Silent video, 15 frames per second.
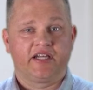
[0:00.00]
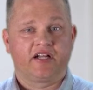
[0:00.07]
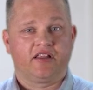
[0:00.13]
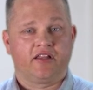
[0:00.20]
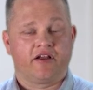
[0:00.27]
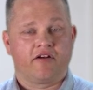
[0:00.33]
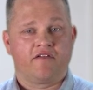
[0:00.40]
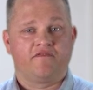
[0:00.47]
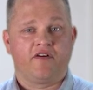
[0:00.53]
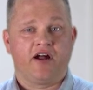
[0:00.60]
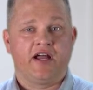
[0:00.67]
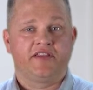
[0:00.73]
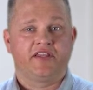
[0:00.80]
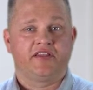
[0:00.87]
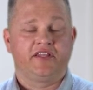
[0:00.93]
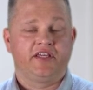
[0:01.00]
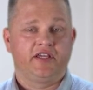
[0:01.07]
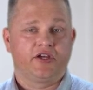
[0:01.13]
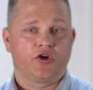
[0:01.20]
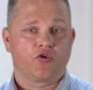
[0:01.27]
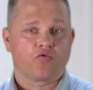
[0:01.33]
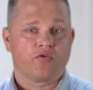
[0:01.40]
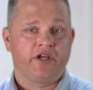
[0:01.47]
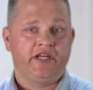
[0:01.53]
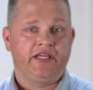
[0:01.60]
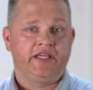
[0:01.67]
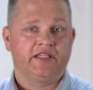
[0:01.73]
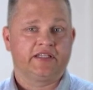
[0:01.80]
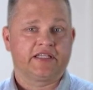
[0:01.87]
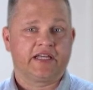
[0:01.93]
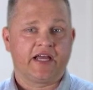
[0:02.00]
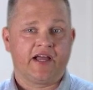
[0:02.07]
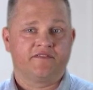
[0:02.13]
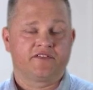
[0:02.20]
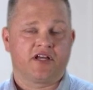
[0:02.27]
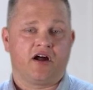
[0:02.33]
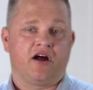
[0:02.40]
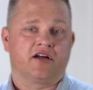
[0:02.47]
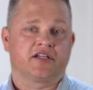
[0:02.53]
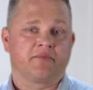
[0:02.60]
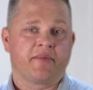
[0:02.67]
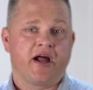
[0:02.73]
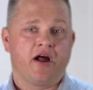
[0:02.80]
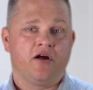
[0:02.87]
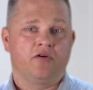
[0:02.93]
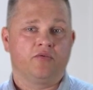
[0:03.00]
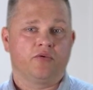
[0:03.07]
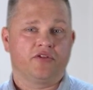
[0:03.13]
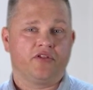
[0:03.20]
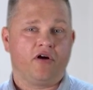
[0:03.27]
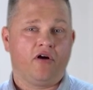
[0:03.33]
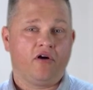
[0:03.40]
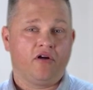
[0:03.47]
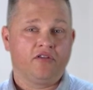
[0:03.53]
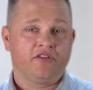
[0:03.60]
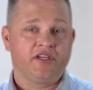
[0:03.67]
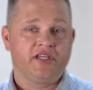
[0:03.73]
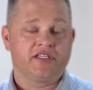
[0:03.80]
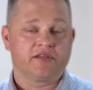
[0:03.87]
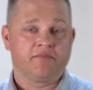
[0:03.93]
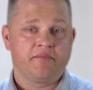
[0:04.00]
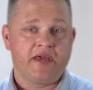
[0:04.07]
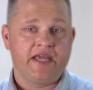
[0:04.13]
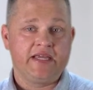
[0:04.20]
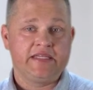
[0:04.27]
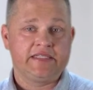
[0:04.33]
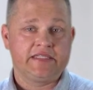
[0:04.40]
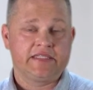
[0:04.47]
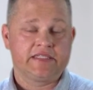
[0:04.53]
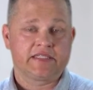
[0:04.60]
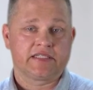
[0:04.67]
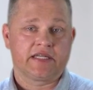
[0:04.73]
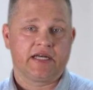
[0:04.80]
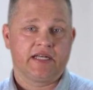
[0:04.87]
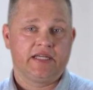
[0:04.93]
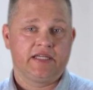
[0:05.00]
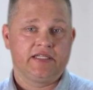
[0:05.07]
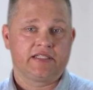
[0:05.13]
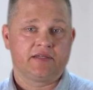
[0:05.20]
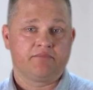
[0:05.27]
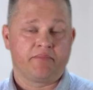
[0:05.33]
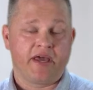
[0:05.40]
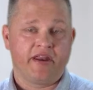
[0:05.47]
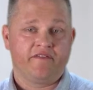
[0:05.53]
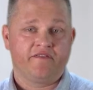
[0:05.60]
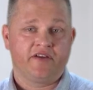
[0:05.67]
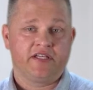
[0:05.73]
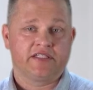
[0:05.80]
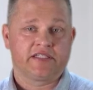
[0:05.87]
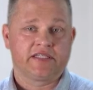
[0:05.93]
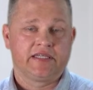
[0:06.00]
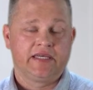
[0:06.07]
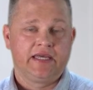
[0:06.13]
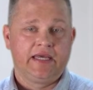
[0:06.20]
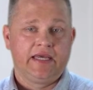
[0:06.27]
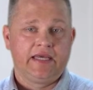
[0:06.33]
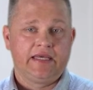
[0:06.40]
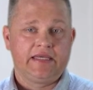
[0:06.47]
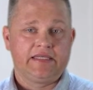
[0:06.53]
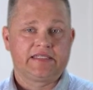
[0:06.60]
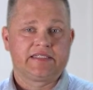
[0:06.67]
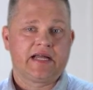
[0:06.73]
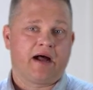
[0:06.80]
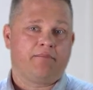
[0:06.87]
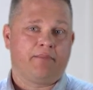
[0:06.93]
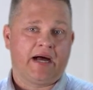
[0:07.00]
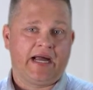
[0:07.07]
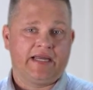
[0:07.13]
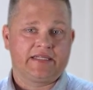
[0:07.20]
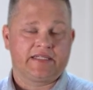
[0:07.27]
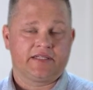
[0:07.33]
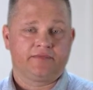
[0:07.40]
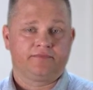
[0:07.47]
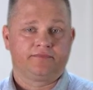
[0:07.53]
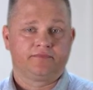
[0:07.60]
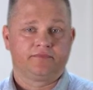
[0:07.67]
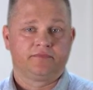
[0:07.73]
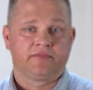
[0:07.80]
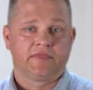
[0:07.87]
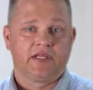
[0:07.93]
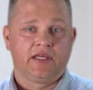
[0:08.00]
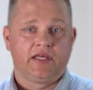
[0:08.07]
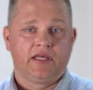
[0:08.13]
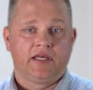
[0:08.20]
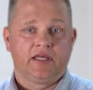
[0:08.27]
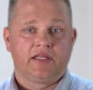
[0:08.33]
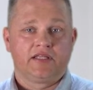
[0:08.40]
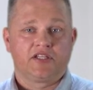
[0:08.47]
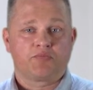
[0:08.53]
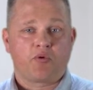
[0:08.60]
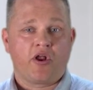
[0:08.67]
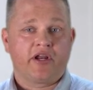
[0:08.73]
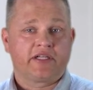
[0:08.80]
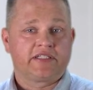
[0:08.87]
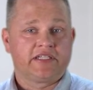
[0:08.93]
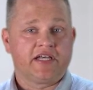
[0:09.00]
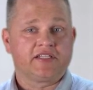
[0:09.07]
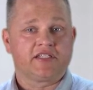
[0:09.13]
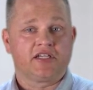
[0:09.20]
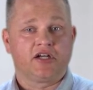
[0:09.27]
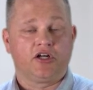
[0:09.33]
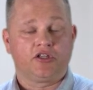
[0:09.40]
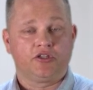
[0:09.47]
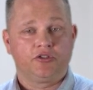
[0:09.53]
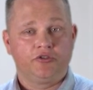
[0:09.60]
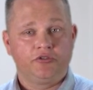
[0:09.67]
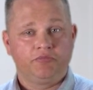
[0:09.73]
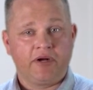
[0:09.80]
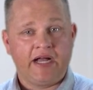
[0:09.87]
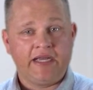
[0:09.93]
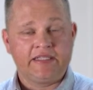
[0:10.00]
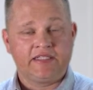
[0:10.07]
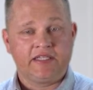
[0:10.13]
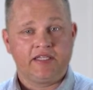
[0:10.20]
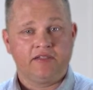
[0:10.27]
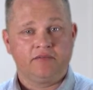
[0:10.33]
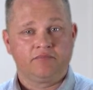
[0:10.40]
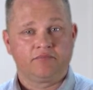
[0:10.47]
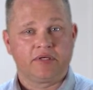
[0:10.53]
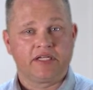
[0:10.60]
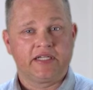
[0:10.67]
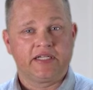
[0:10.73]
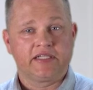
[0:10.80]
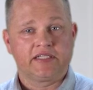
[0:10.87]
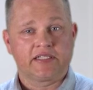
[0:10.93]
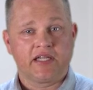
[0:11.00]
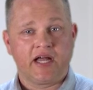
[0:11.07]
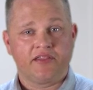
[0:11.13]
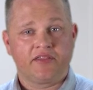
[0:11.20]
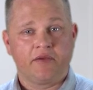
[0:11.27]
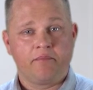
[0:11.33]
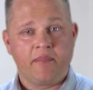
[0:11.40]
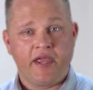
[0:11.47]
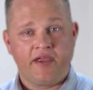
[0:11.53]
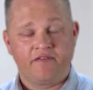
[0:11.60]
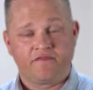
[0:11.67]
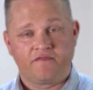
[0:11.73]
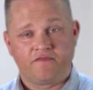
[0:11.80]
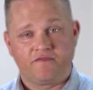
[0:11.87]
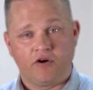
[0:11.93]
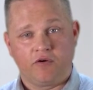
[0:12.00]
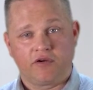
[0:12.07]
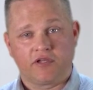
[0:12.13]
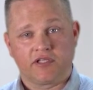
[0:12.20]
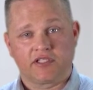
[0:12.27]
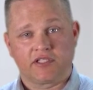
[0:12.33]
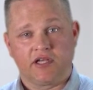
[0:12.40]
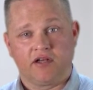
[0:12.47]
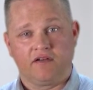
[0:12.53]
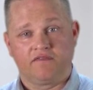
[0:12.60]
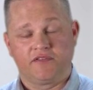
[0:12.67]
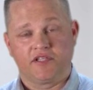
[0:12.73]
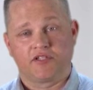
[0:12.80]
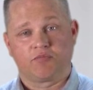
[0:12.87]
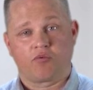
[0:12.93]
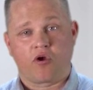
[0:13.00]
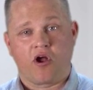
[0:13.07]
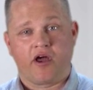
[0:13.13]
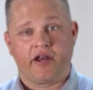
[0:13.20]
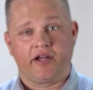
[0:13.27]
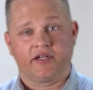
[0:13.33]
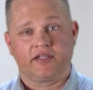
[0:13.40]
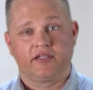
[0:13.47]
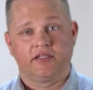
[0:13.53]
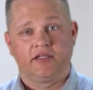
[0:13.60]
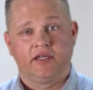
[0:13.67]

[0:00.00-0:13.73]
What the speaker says: to clarify that the ingredient that I've talked about with all these amazing studies and benefits is not biotin. This product does include biotin, but it is not the main focus of this product.